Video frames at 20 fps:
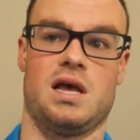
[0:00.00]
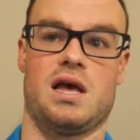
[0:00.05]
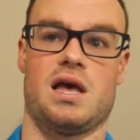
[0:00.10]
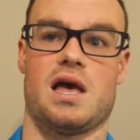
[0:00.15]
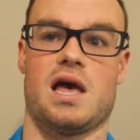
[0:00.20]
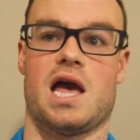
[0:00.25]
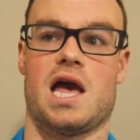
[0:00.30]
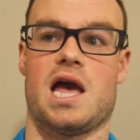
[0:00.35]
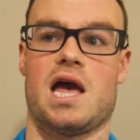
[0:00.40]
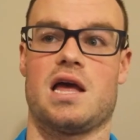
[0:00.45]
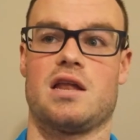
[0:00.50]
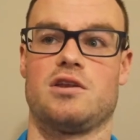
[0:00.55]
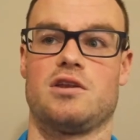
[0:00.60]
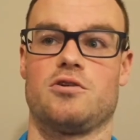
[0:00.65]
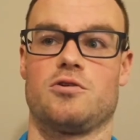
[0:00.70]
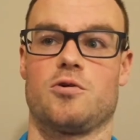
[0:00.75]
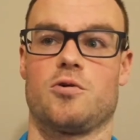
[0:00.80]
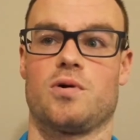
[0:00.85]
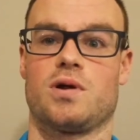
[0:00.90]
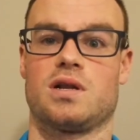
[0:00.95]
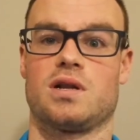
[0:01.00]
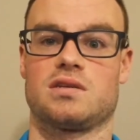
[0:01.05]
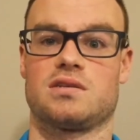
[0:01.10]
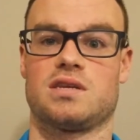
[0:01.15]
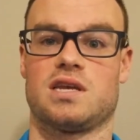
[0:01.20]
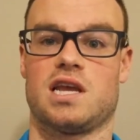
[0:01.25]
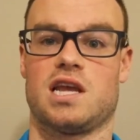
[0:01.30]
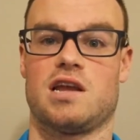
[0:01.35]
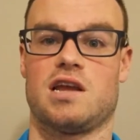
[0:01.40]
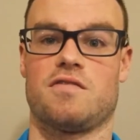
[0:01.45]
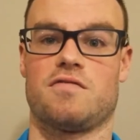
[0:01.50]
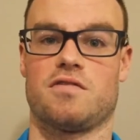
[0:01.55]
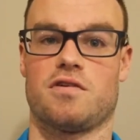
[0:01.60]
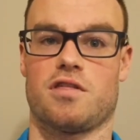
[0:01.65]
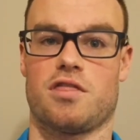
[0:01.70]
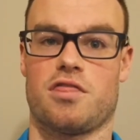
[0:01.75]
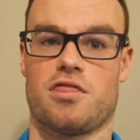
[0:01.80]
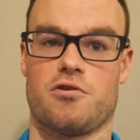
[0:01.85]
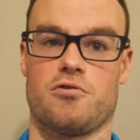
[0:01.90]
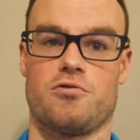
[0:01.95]
and you're going to save
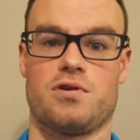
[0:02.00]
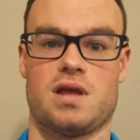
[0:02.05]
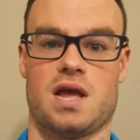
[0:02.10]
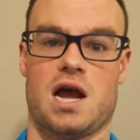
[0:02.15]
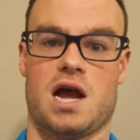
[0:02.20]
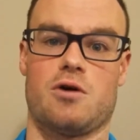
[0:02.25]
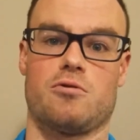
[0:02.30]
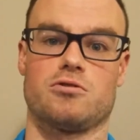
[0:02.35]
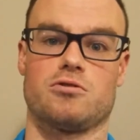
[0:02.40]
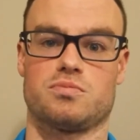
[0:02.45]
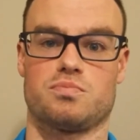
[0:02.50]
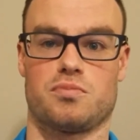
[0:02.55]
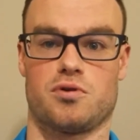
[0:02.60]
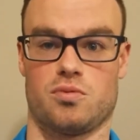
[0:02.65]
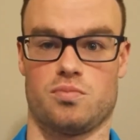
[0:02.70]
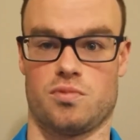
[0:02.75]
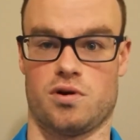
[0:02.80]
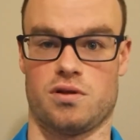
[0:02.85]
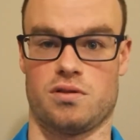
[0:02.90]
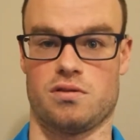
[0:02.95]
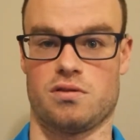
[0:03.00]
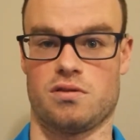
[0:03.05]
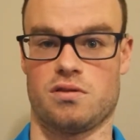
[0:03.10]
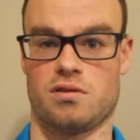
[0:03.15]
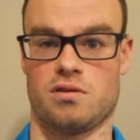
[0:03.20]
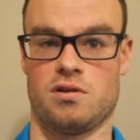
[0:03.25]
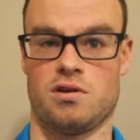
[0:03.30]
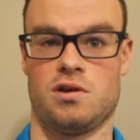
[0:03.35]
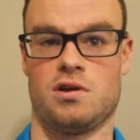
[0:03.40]
30 hours per month